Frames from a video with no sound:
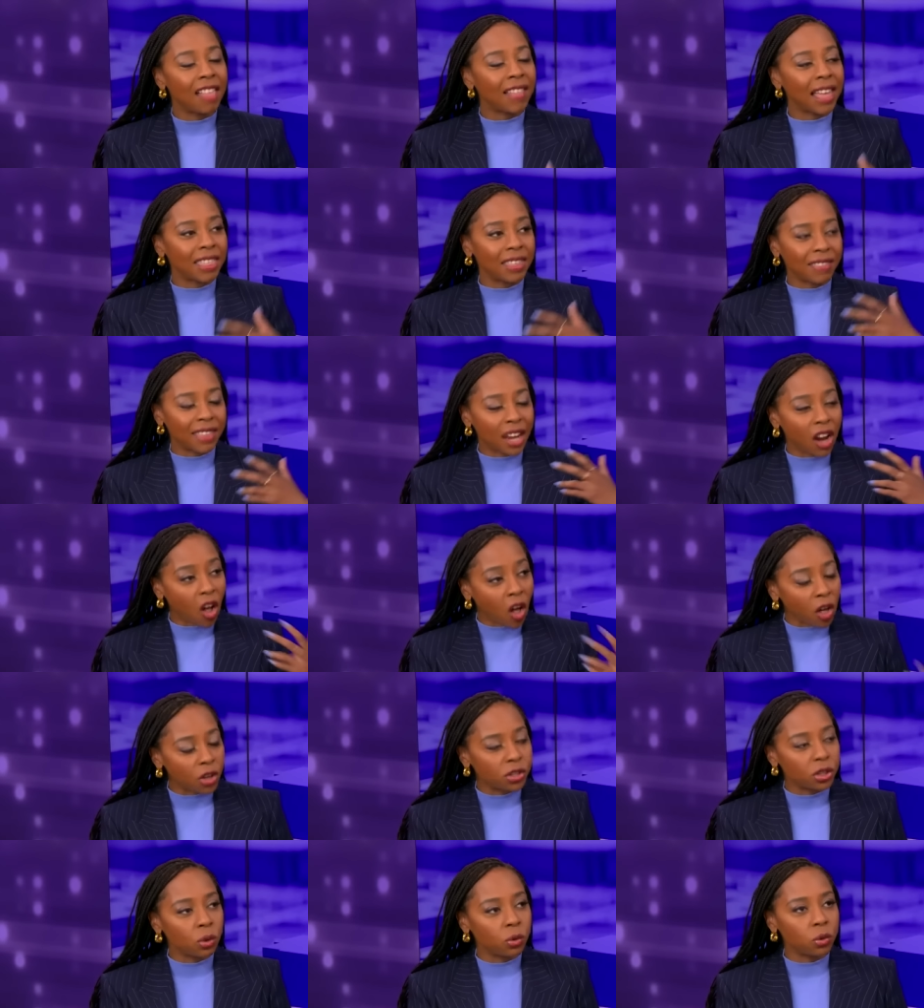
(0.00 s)
I think that
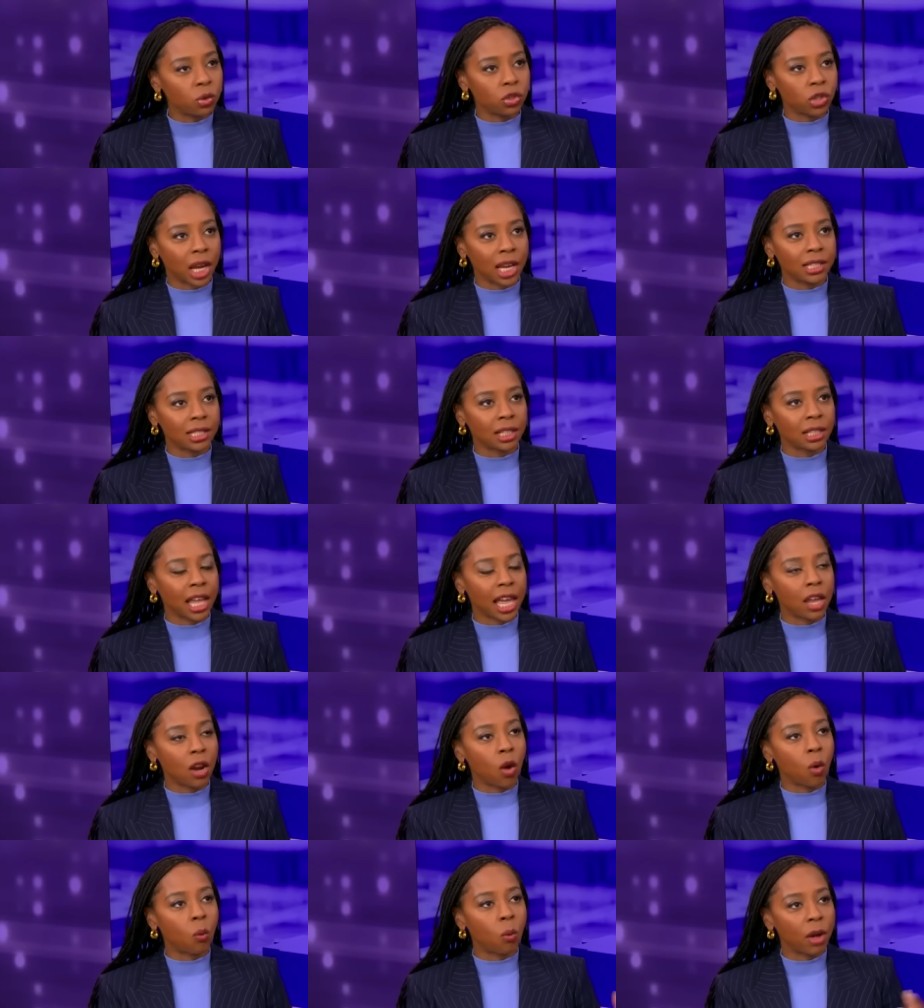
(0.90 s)
also shines a
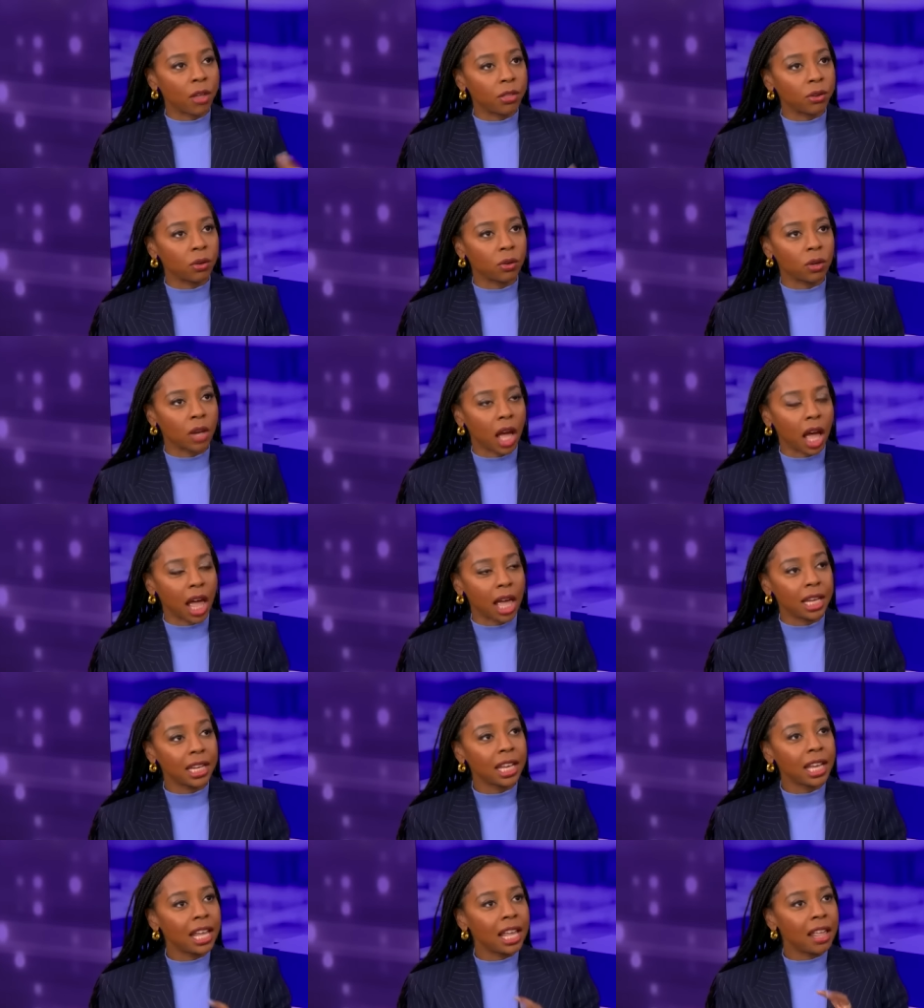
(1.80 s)
light on whether or
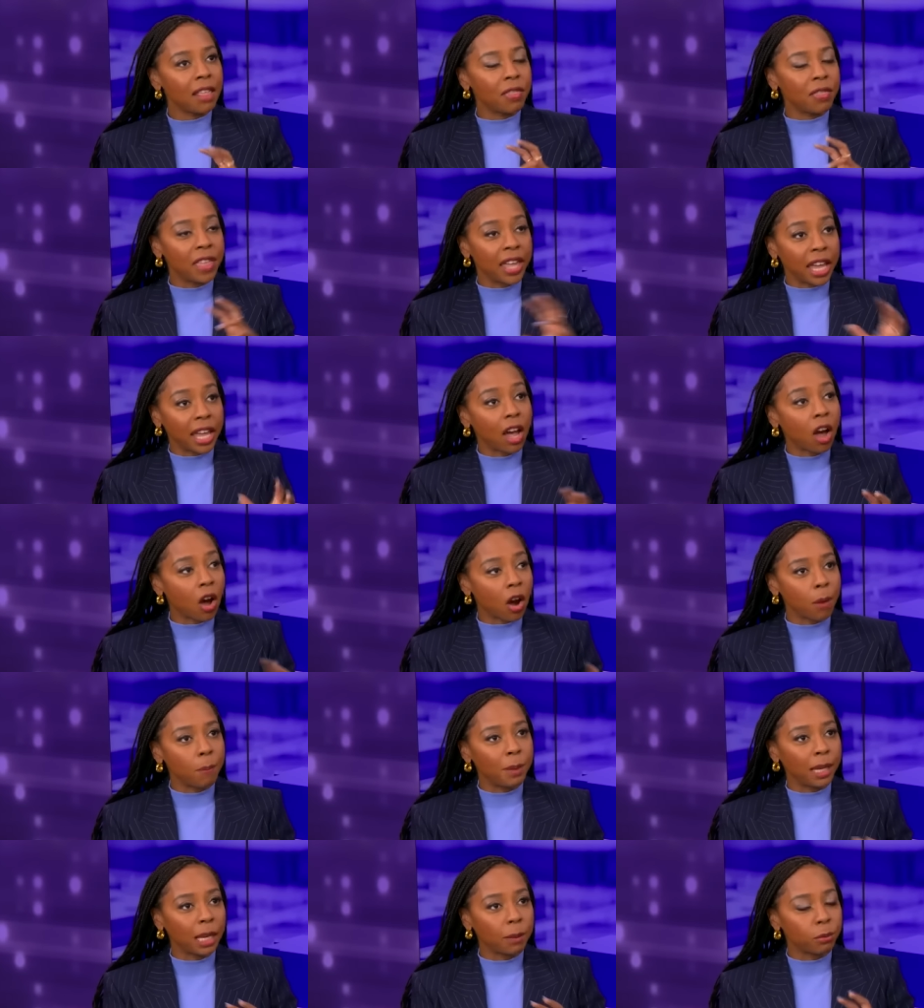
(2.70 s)
not they are being